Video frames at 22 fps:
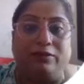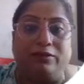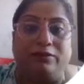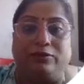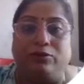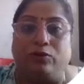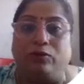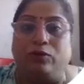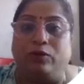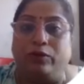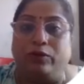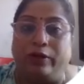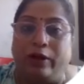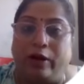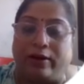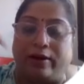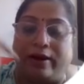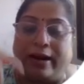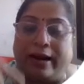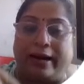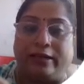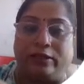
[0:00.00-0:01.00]
So you are
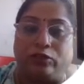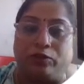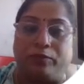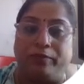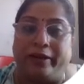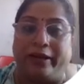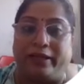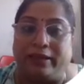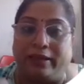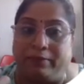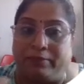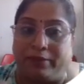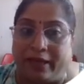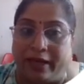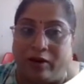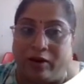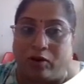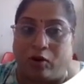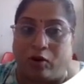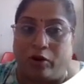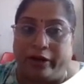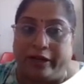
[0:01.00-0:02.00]
trying to make them think
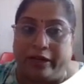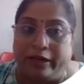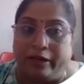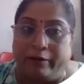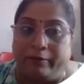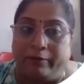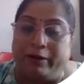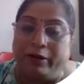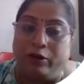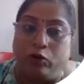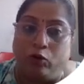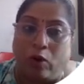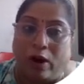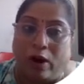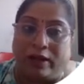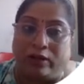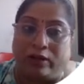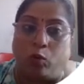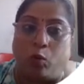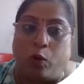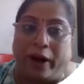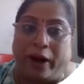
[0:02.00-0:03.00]
accordingly. You are
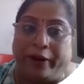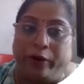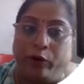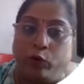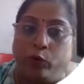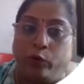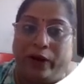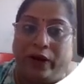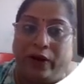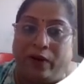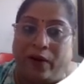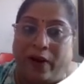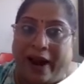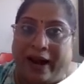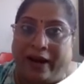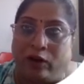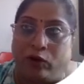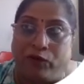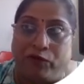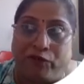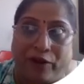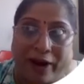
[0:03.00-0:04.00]
the one who will try
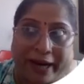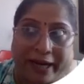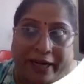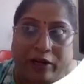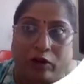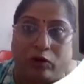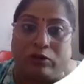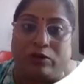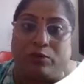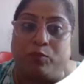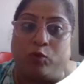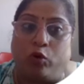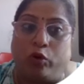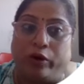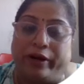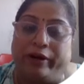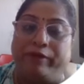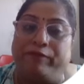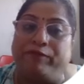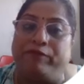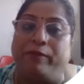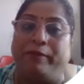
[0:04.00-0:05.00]
to find out more
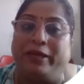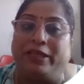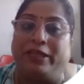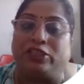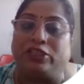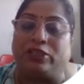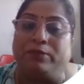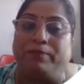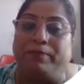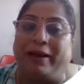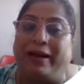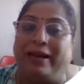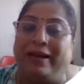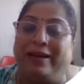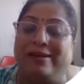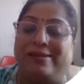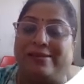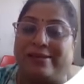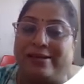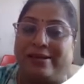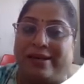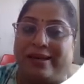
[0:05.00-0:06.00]
information by
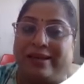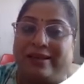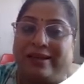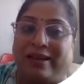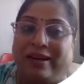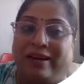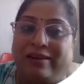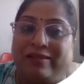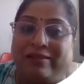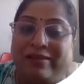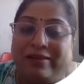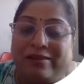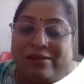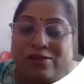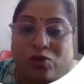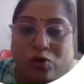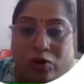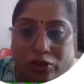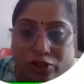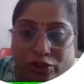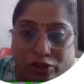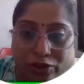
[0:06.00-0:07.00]
eliciting the learner's
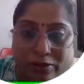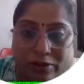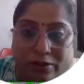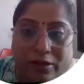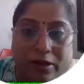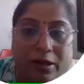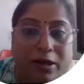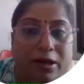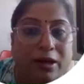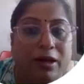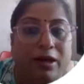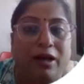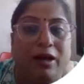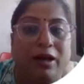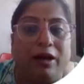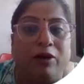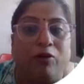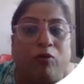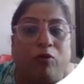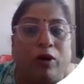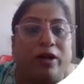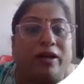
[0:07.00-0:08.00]
question. Like
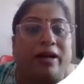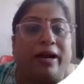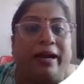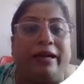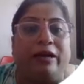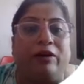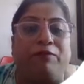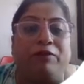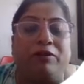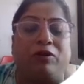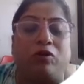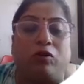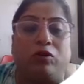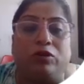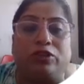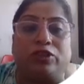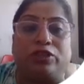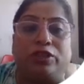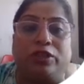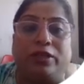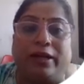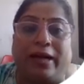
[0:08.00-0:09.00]
what kind of a
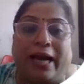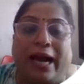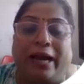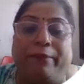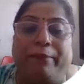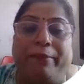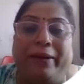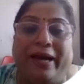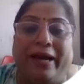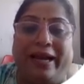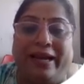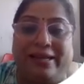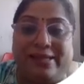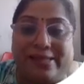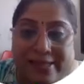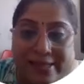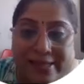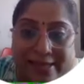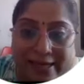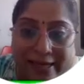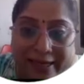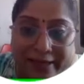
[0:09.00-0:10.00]
question can be
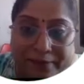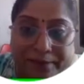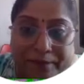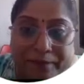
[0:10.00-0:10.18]
elicited?